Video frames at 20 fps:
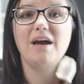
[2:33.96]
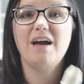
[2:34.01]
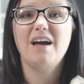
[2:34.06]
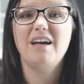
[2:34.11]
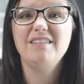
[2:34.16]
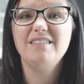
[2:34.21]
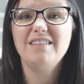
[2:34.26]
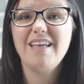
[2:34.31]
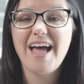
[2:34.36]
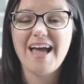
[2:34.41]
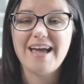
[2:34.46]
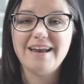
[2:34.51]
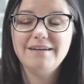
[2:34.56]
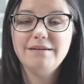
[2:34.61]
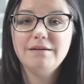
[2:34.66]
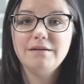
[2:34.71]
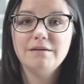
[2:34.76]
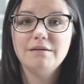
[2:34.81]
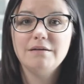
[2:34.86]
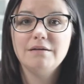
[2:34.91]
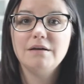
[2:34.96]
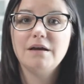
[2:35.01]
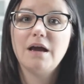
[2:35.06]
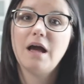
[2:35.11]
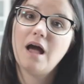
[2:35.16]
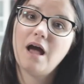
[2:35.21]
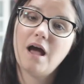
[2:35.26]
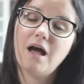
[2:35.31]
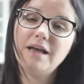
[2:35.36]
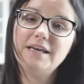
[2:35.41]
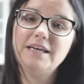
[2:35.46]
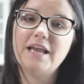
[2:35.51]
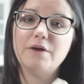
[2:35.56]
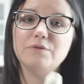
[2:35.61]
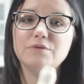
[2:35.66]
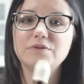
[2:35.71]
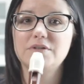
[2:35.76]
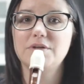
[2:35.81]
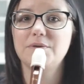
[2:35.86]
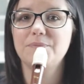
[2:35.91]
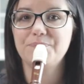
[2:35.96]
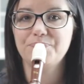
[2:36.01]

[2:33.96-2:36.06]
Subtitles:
And then a high note.